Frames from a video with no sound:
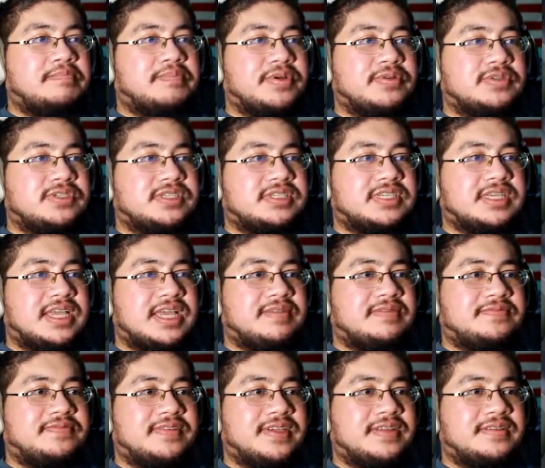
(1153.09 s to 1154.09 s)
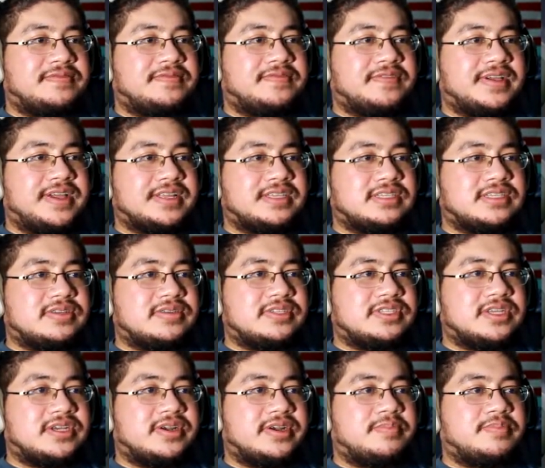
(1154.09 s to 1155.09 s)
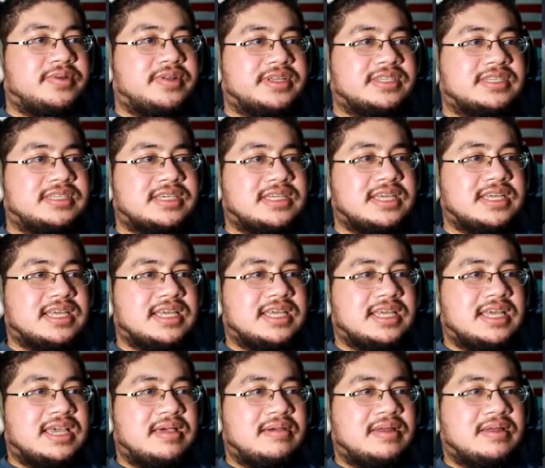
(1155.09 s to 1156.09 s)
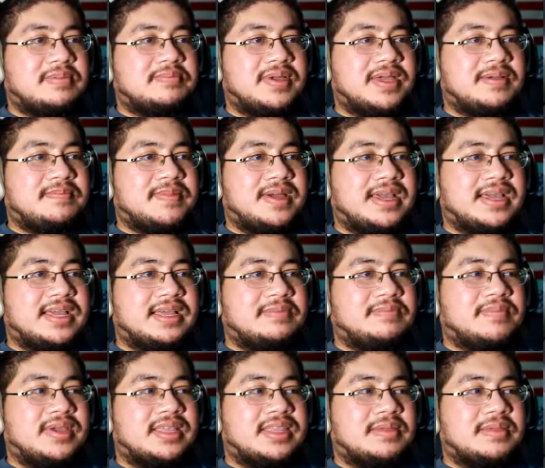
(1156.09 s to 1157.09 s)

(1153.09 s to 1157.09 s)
boosts in in a fight. So incendiary bullets, I'm gonna make my make